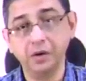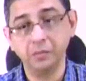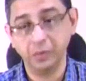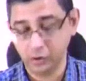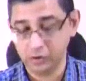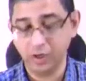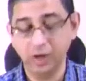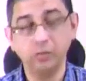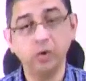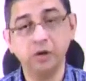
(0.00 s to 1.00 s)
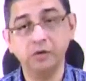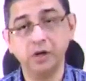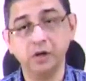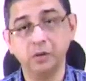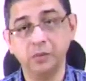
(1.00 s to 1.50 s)
because I have
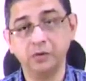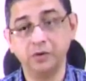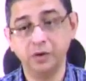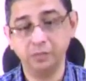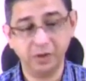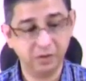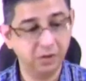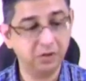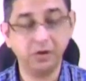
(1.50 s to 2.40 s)
motivated the person is